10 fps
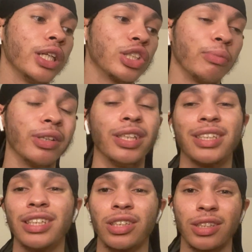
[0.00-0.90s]
some of the
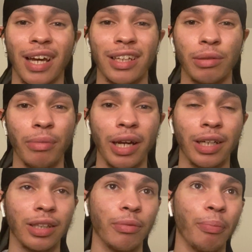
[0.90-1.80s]
decisions that he made
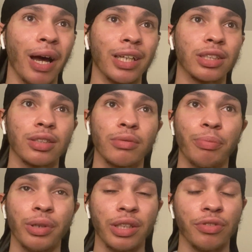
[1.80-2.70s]
in the match
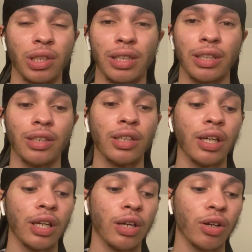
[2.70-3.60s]
previously.
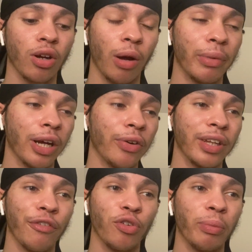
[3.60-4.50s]
Coming out in
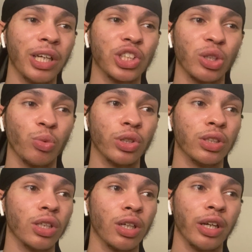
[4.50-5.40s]
that formation
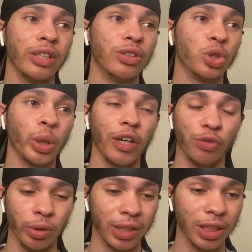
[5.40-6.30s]
was a
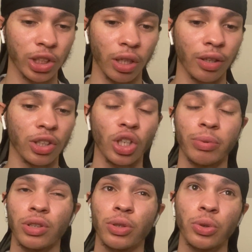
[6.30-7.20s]
dreadful decision. The
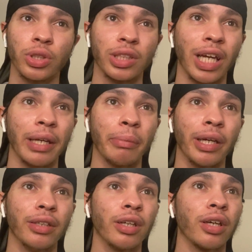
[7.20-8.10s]
substitutions that he
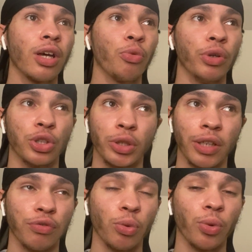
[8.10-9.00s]
made were
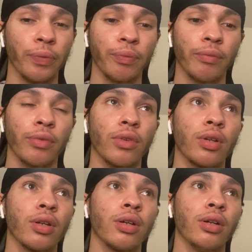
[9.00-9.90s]
dreadful.
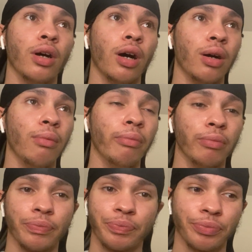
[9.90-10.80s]
Even